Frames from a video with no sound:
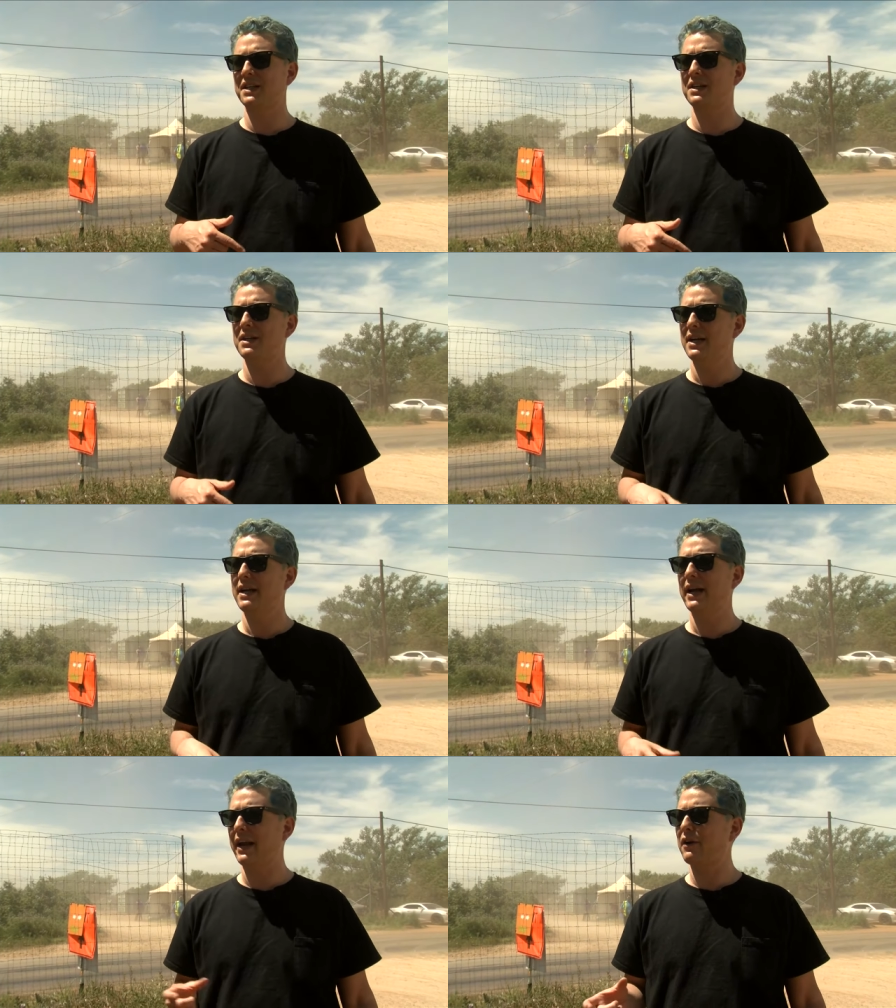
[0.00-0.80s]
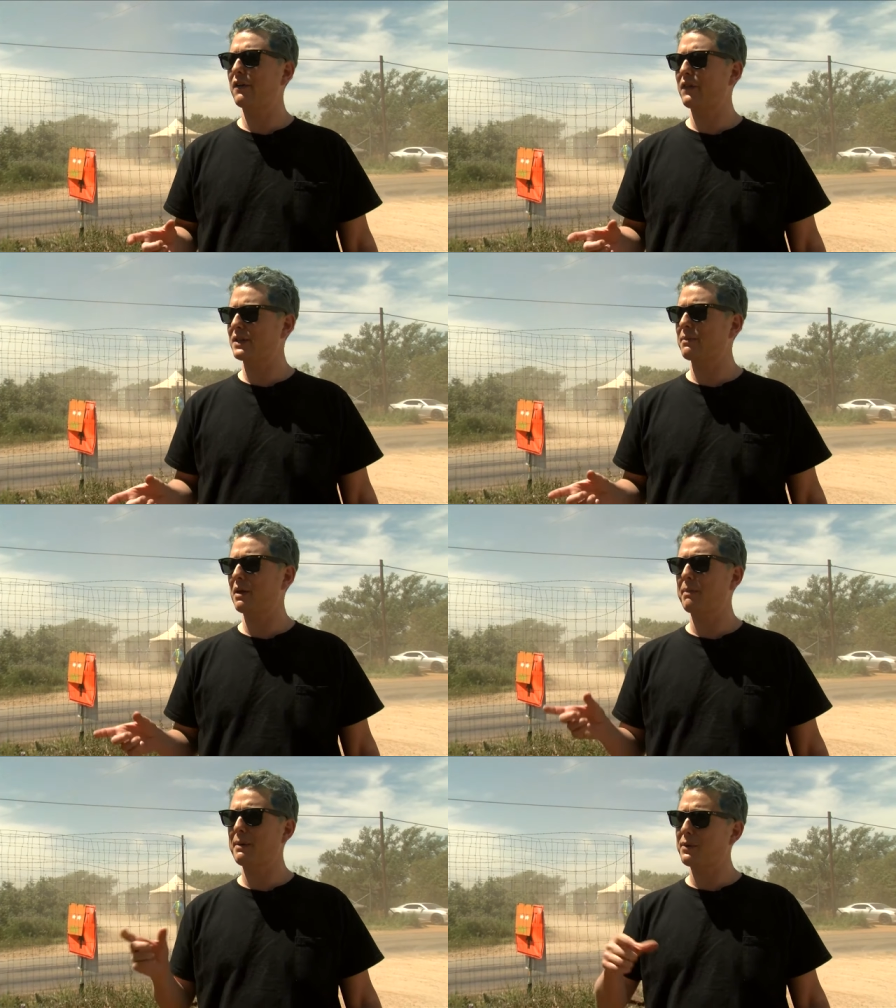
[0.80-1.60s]
and I heard for some of
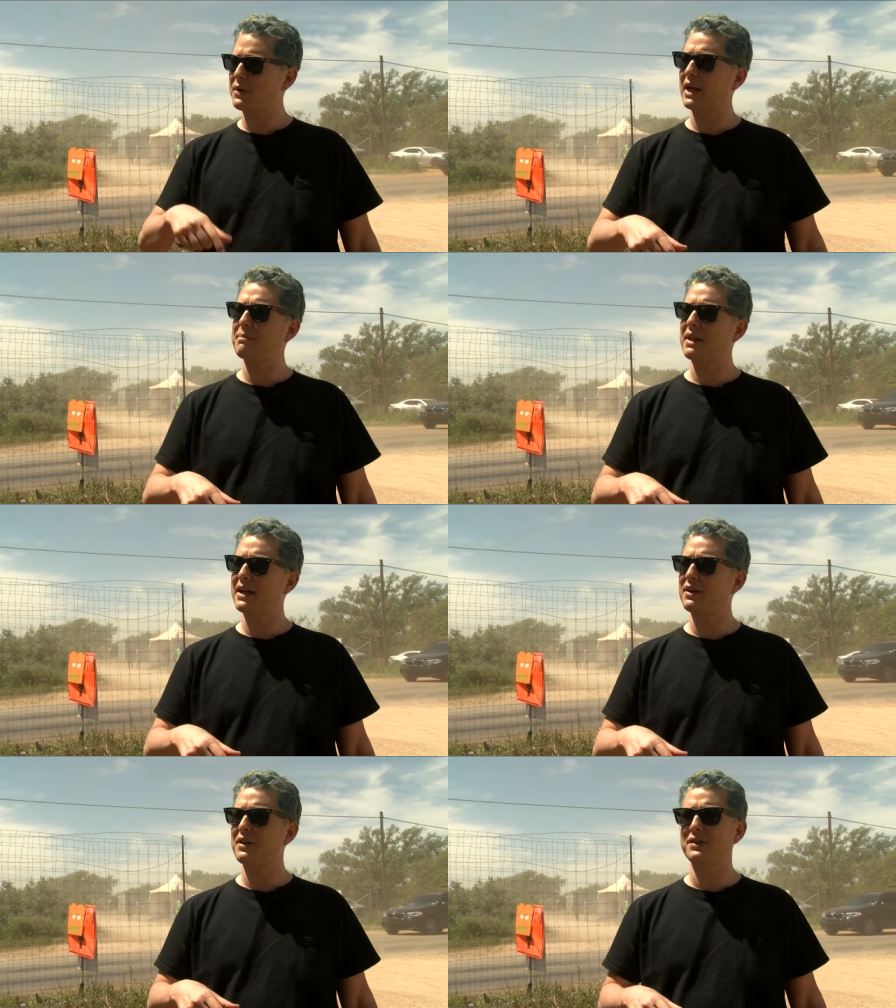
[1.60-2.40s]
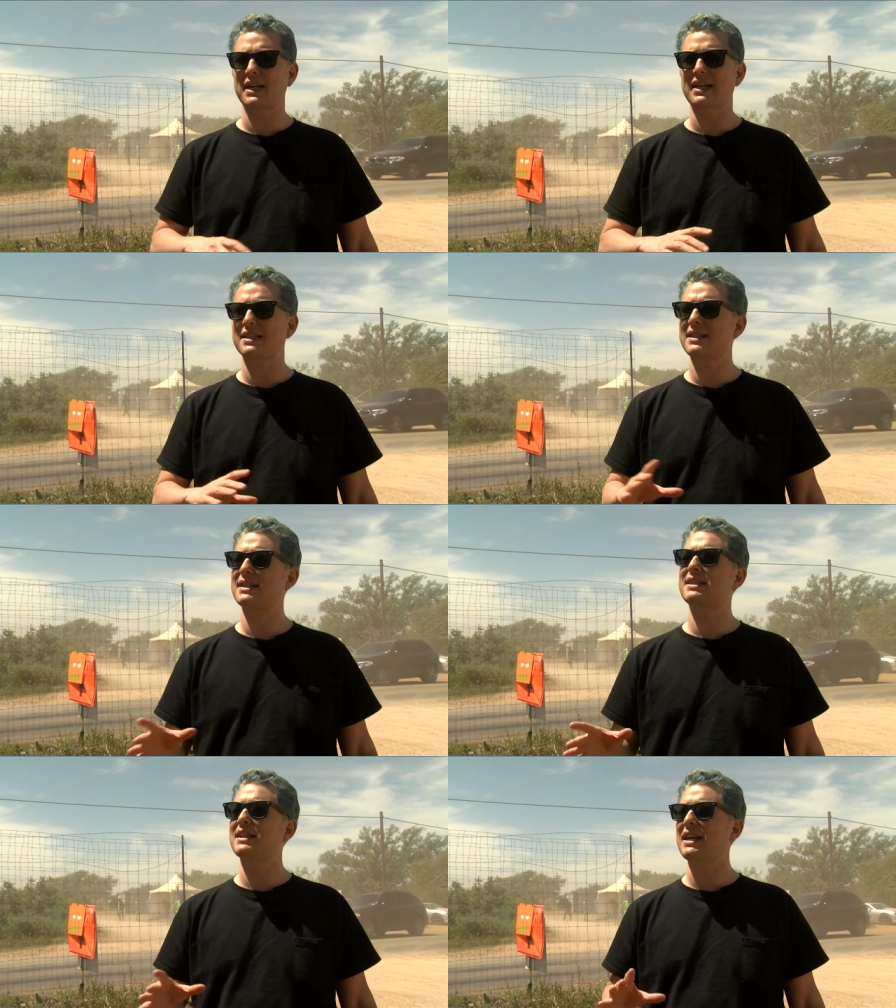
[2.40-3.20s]
the people who came later, there was like a
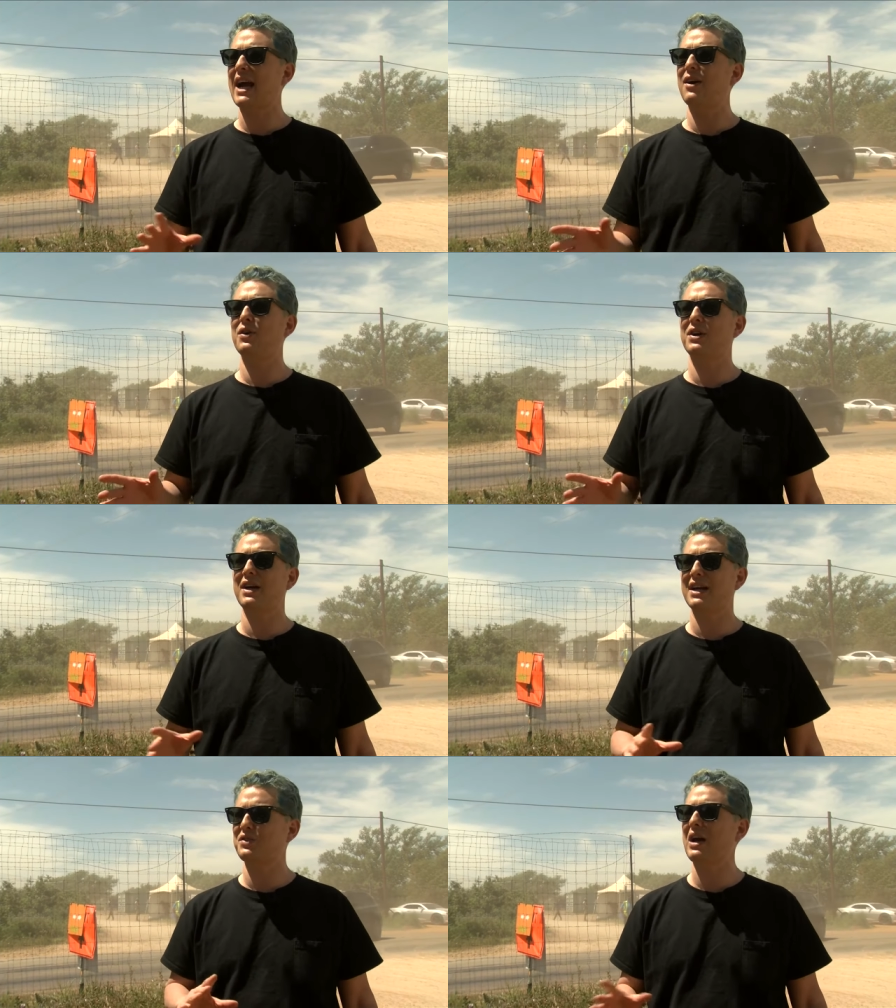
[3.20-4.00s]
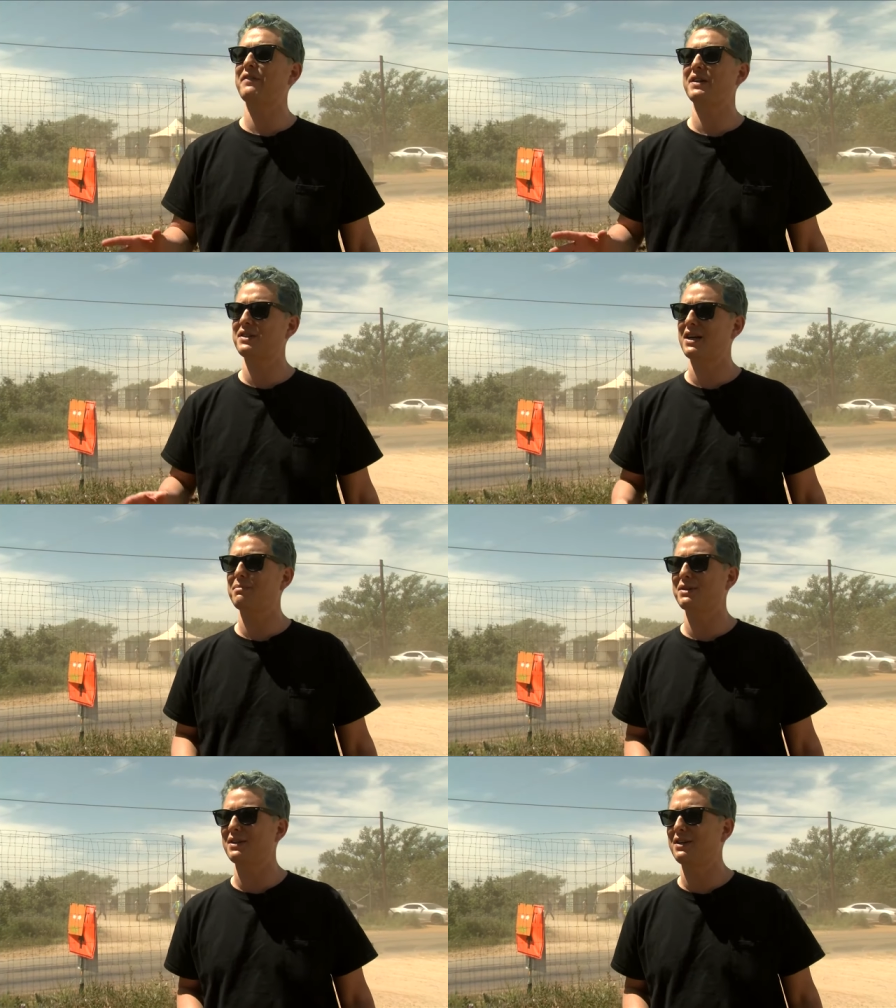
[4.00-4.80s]
16-hour uh, traffic jam.
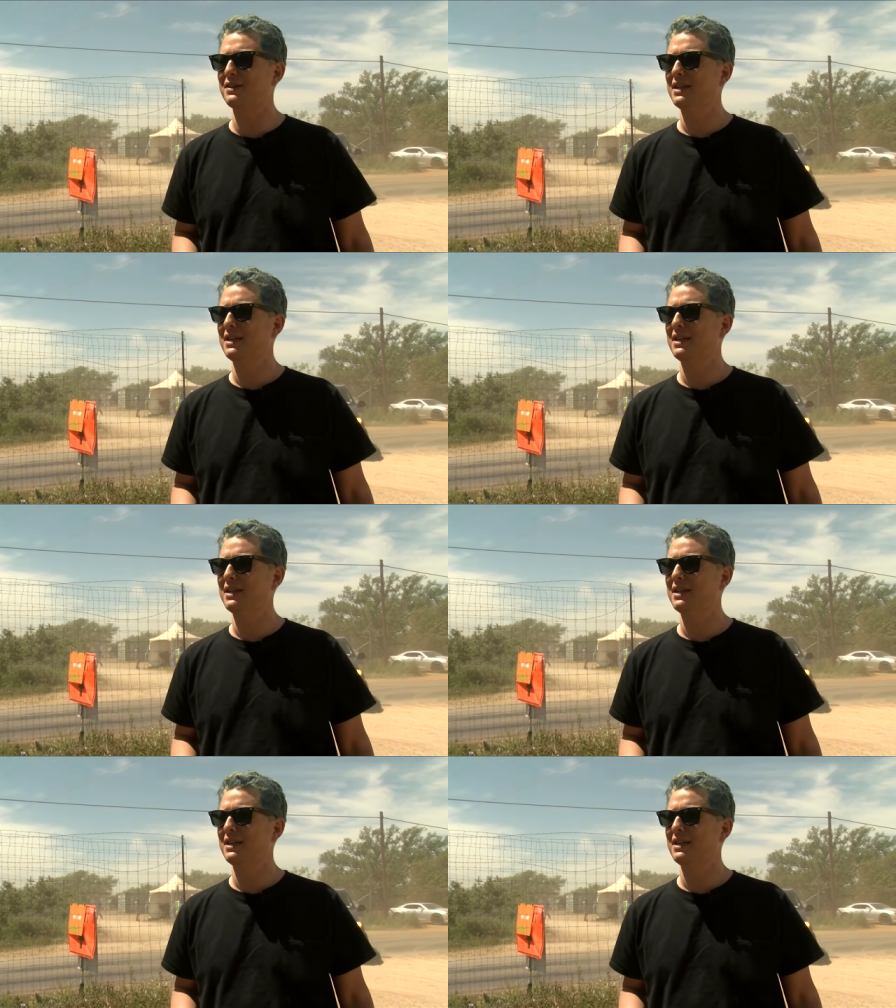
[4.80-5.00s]
So